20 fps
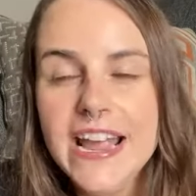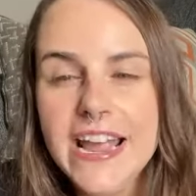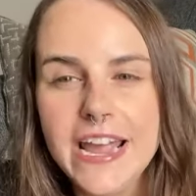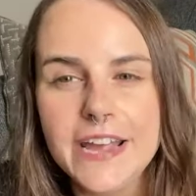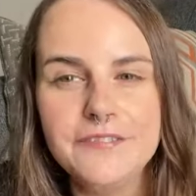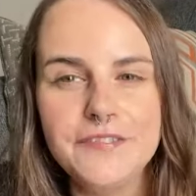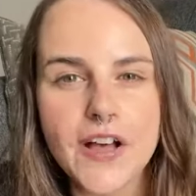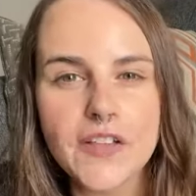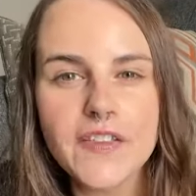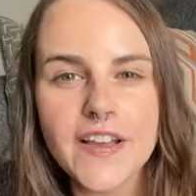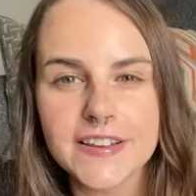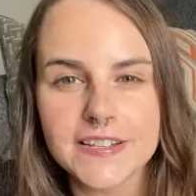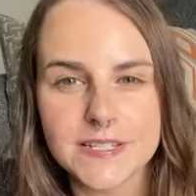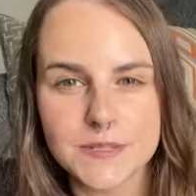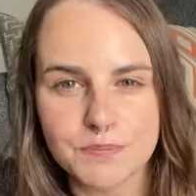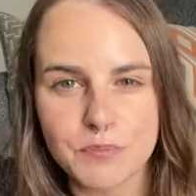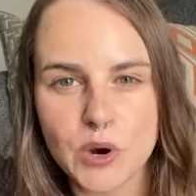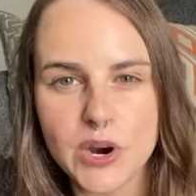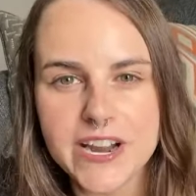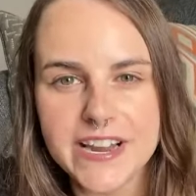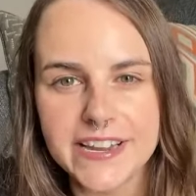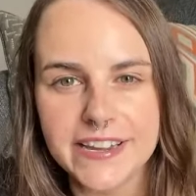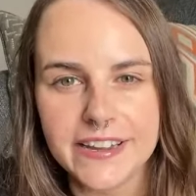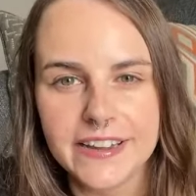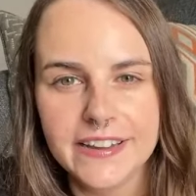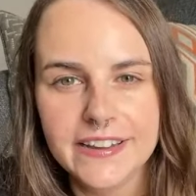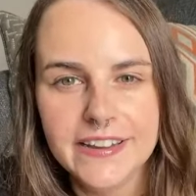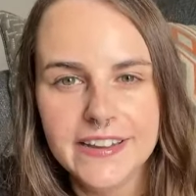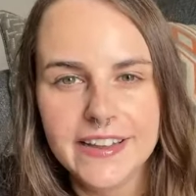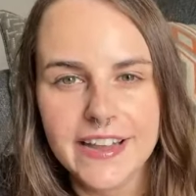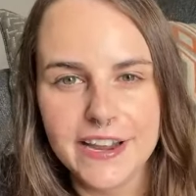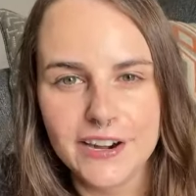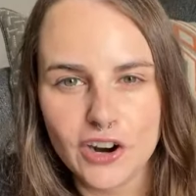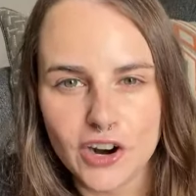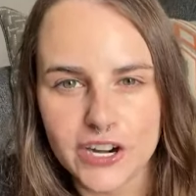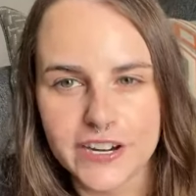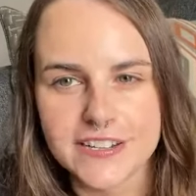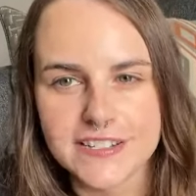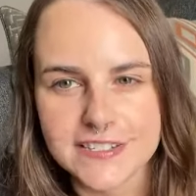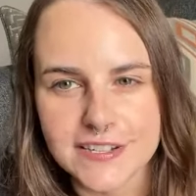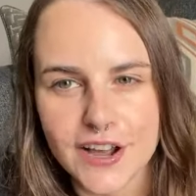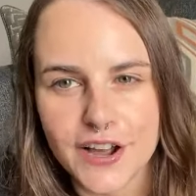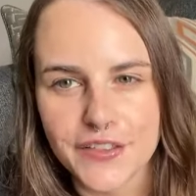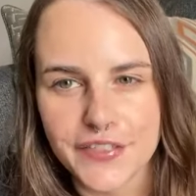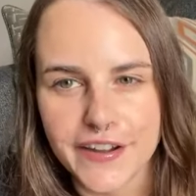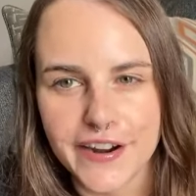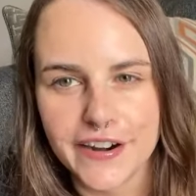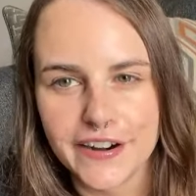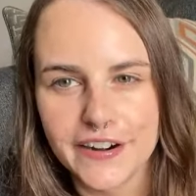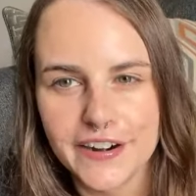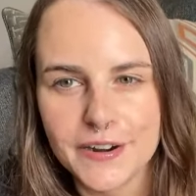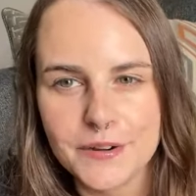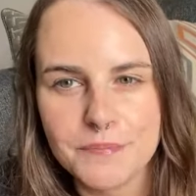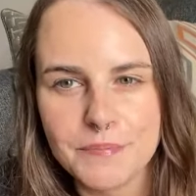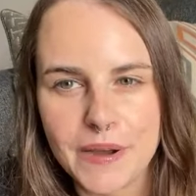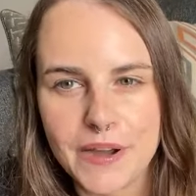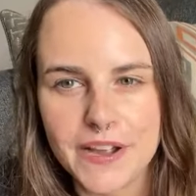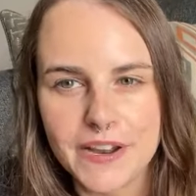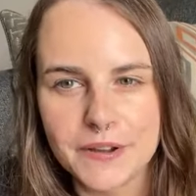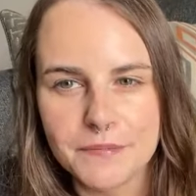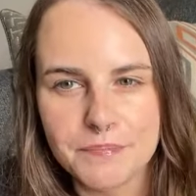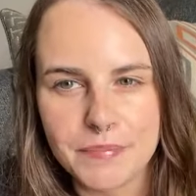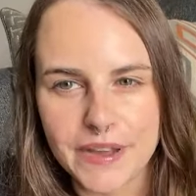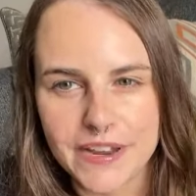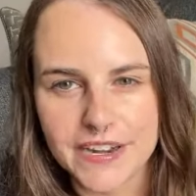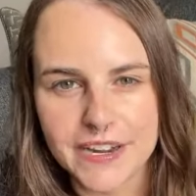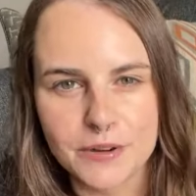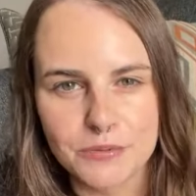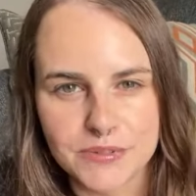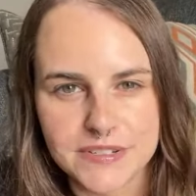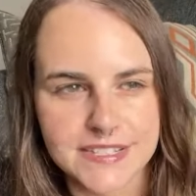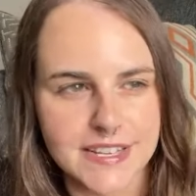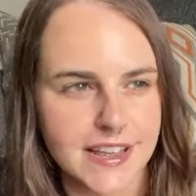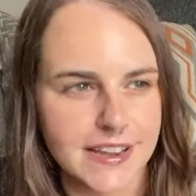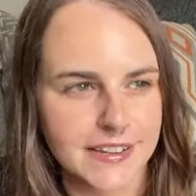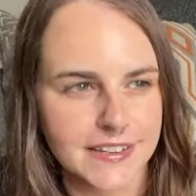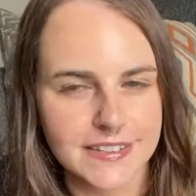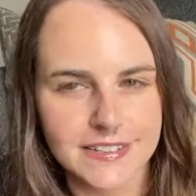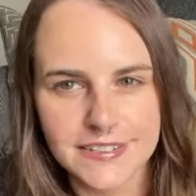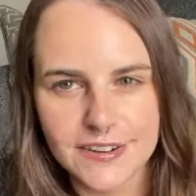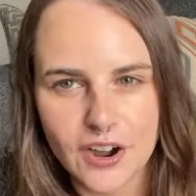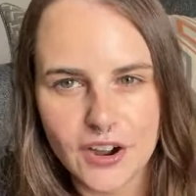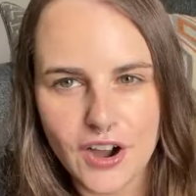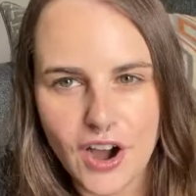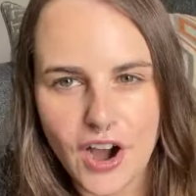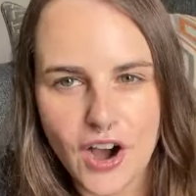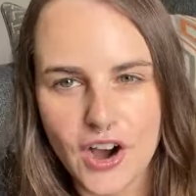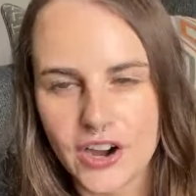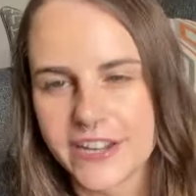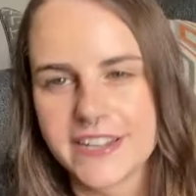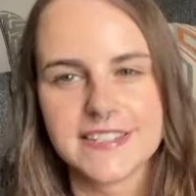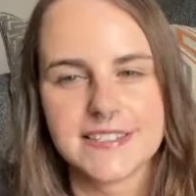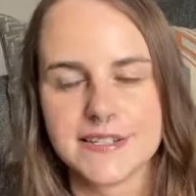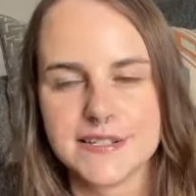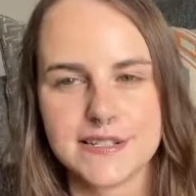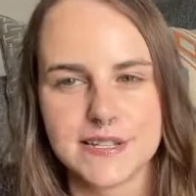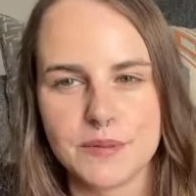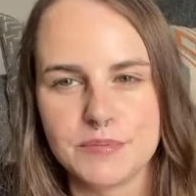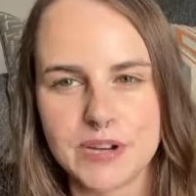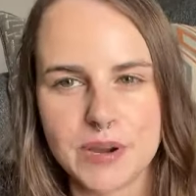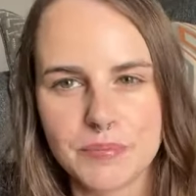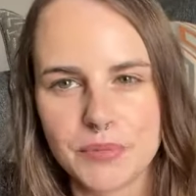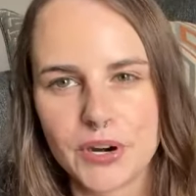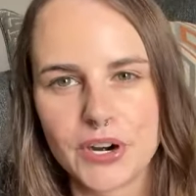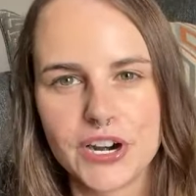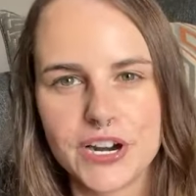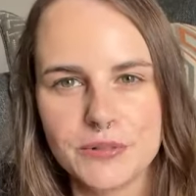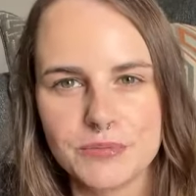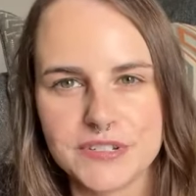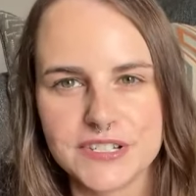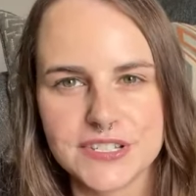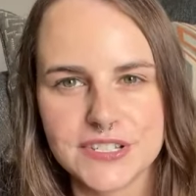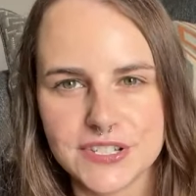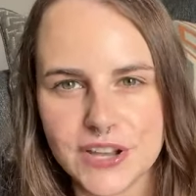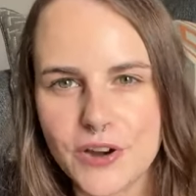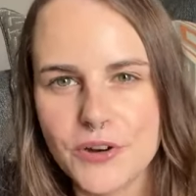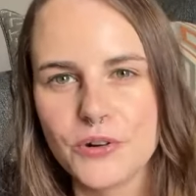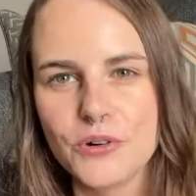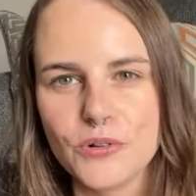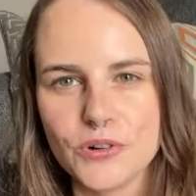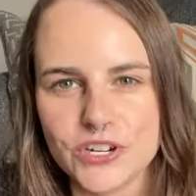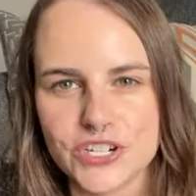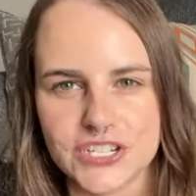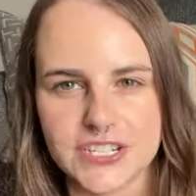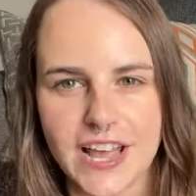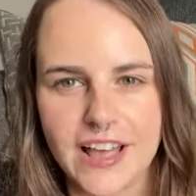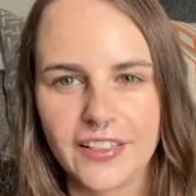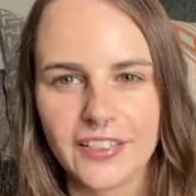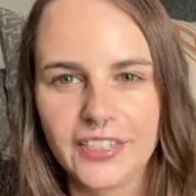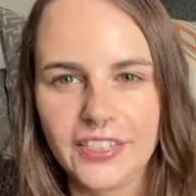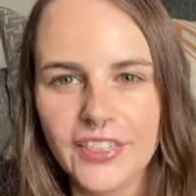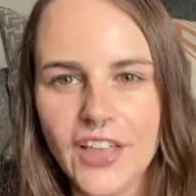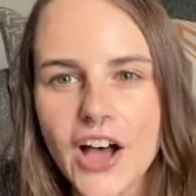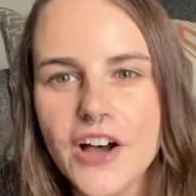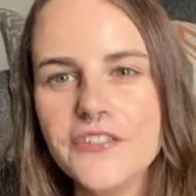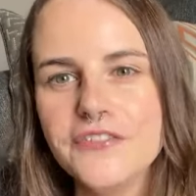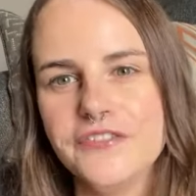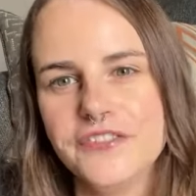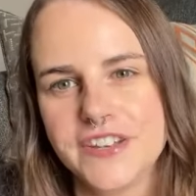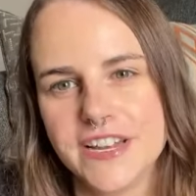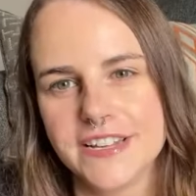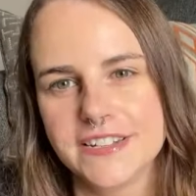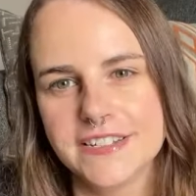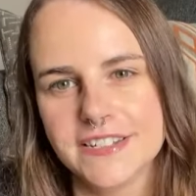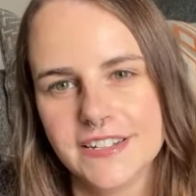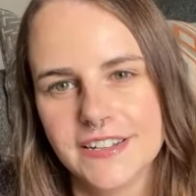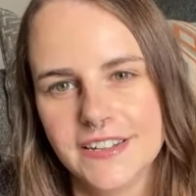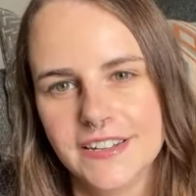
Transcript: it felt like spring in arkansas there but but it was like august and september it was so gorgeous i loved it